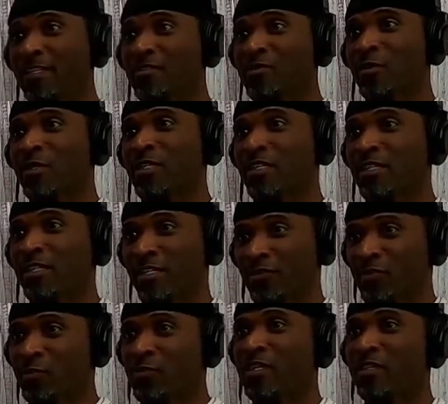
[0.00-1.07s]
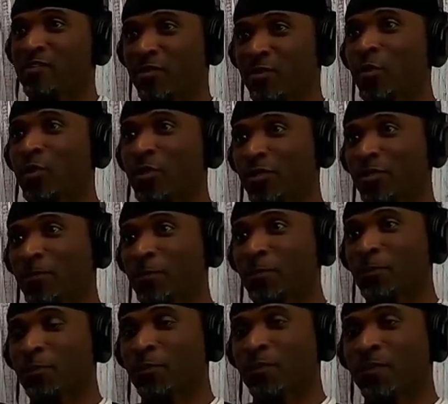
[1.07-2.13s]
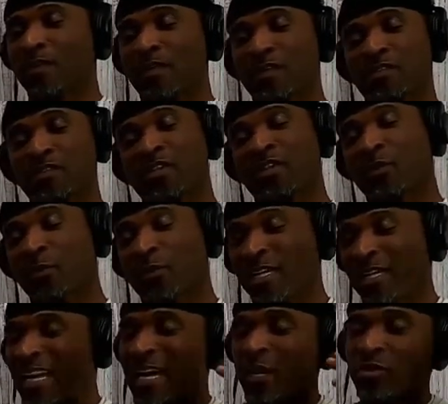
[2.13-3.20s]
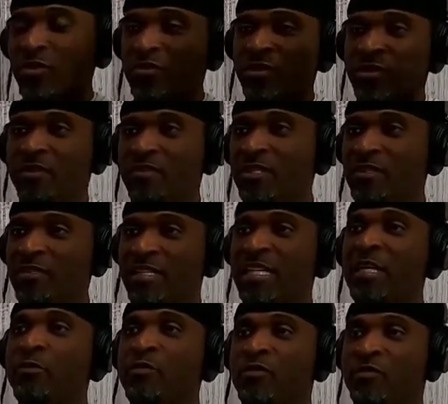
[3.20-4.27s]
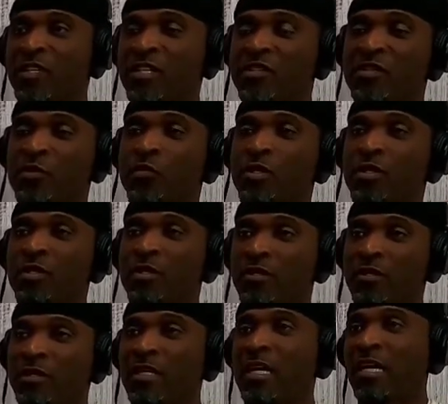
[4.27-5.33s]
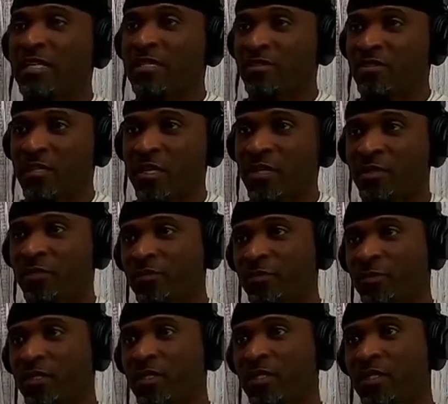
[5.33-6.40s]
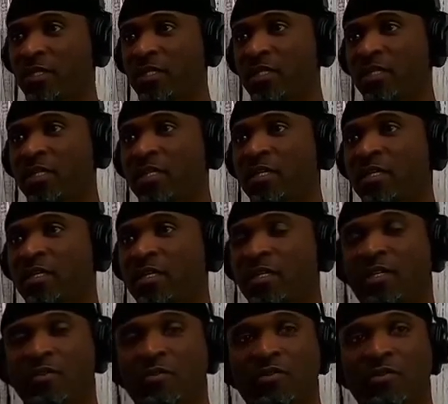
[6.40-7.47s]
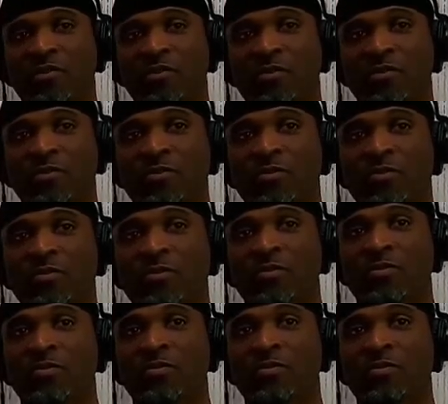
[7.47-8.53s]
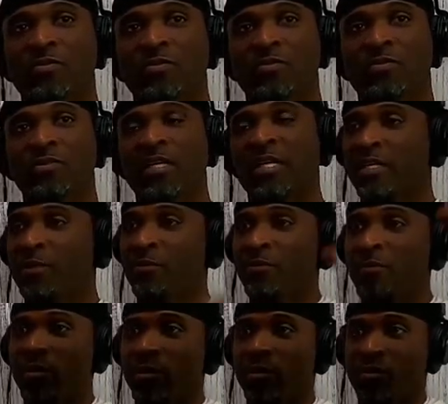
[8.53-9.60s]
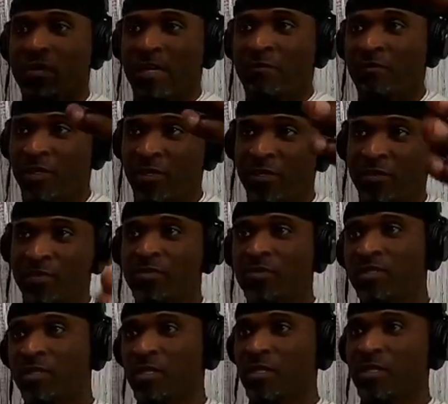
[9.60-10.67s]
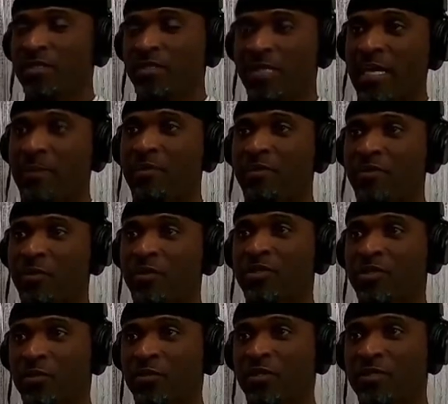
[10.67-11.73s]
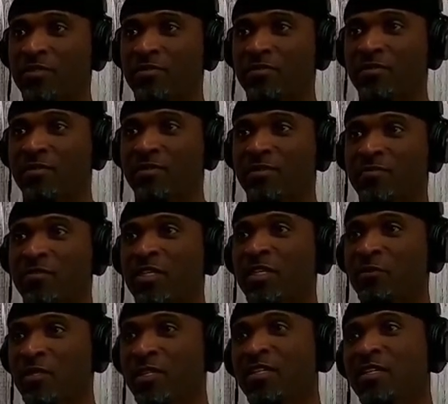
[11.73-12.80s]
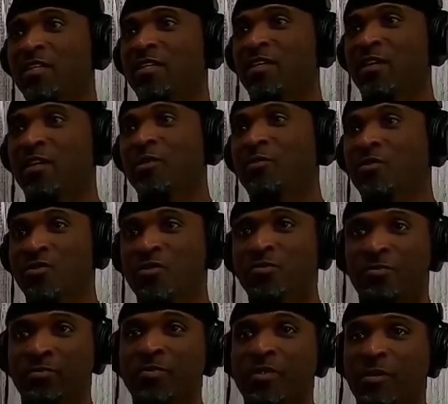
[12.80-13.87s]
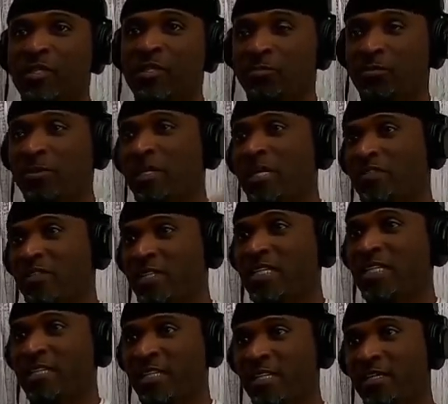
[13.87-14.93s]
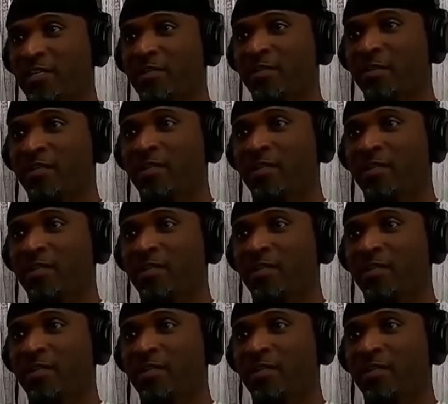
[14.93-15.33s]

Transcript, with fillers: So he needed to get some things in order. Right. So I always look at things like he was finishing what God has started for me. Right. You know, to tell him on that field right. in Tampa, you can do this. Yeah. For him to almost pretty much be about to end there.